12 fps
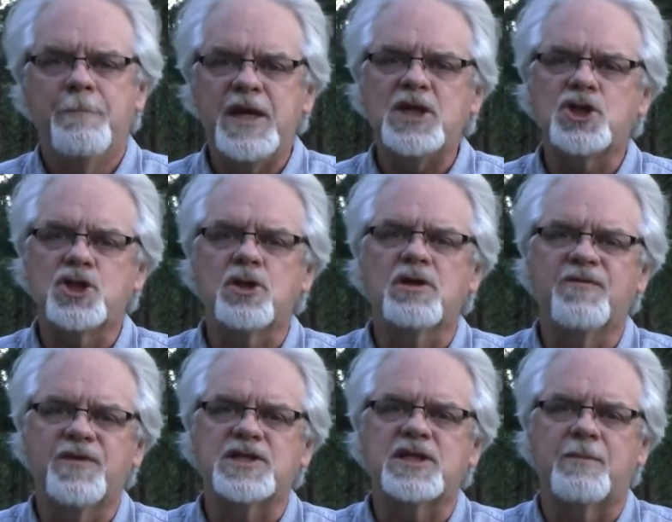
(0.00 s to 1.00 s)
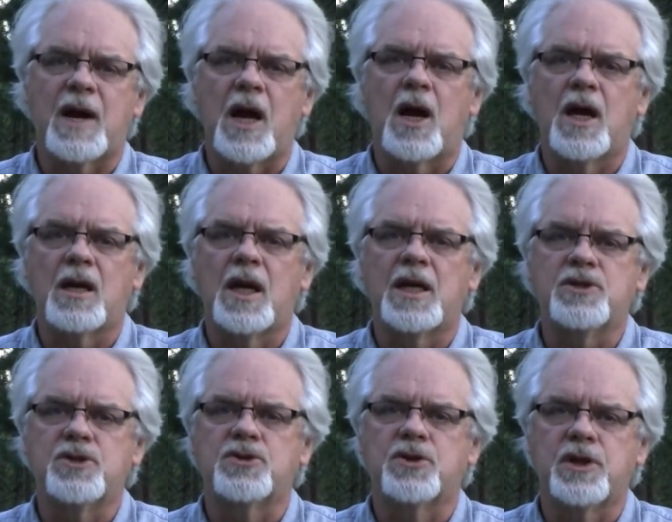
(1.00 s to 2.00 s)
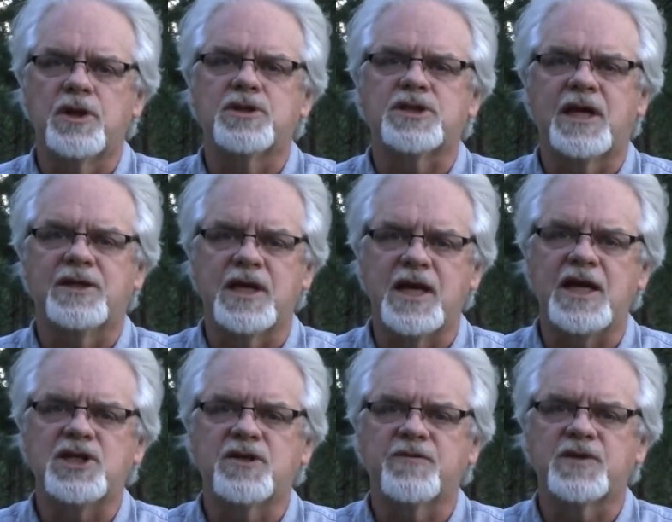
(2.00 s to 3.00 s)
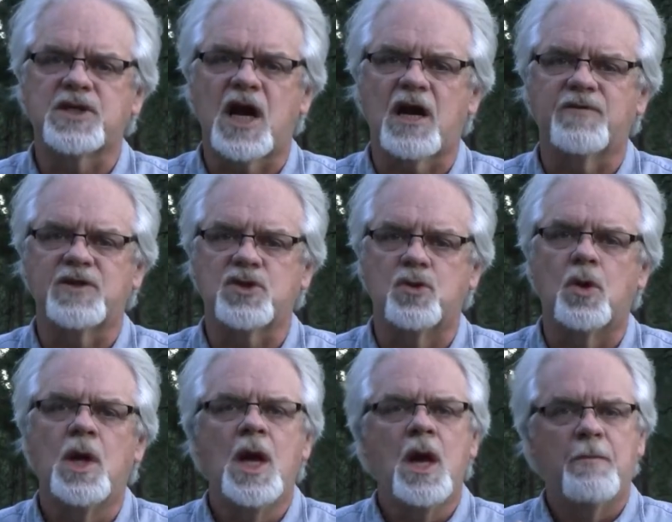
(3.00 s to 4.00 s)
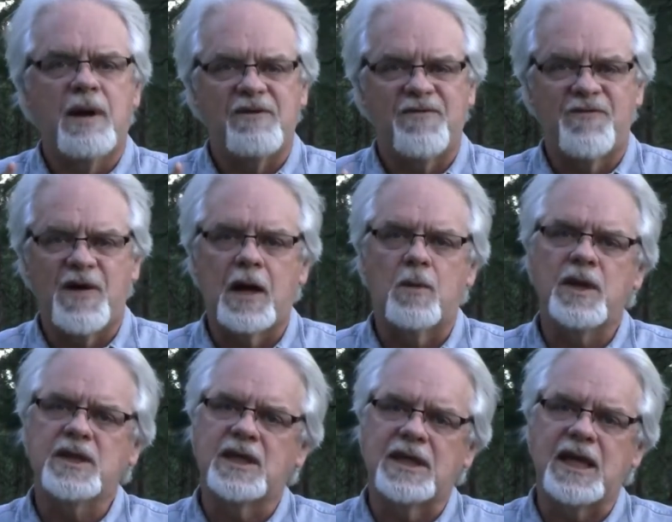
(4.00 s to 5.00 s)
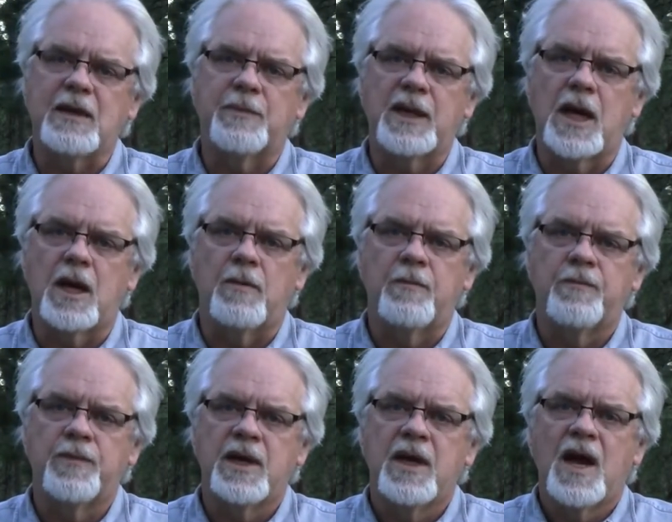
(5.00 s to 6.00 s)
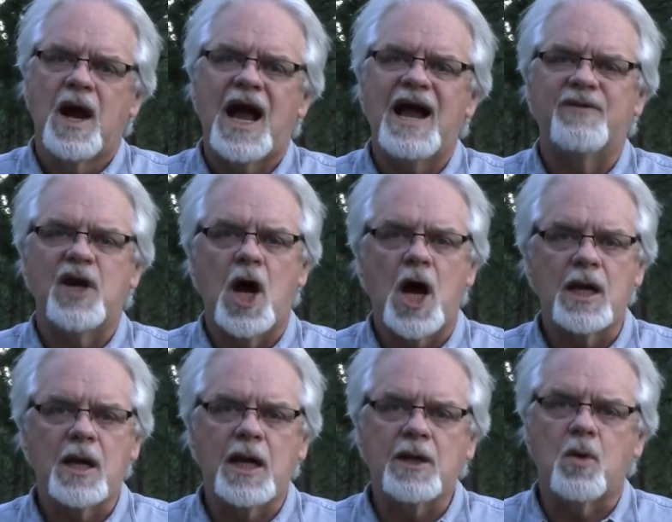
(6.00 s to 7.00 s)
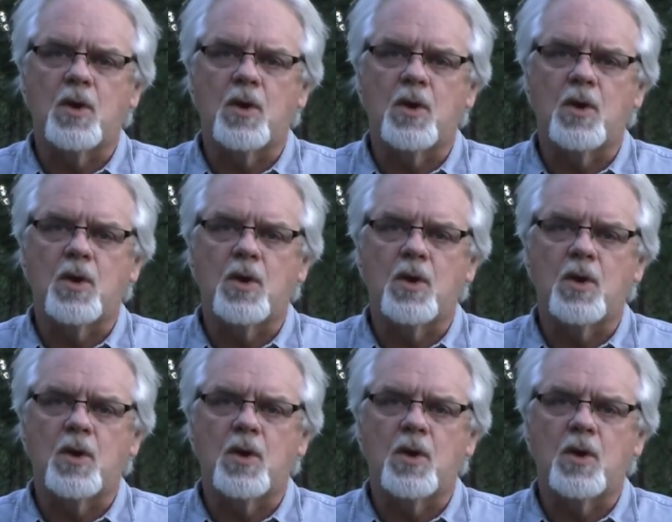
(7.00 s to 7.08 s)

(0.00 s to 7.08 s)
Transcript: be sure and visit my online tutorials at the Nature Photography School by following the link below. I have an online